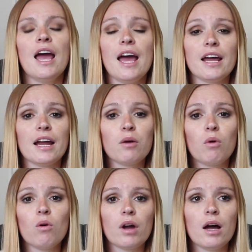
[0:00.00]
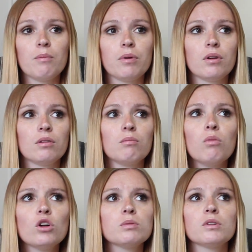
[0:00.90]
And I woke up
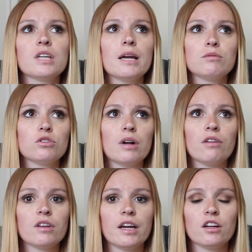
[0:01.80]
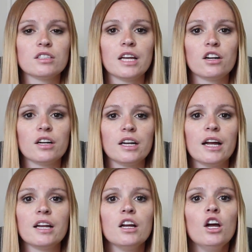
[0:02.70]
multiple times throughout the night on Saturday
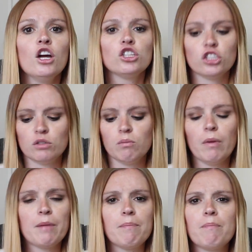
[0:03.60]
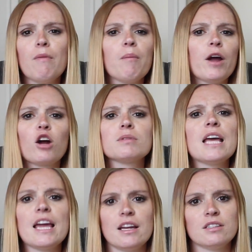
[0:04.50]
night, just my my arms
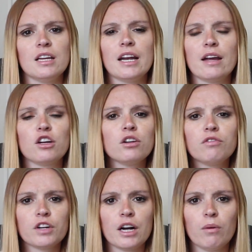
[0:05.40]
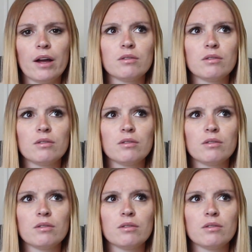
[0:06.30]
ached and I couldn't figure out why.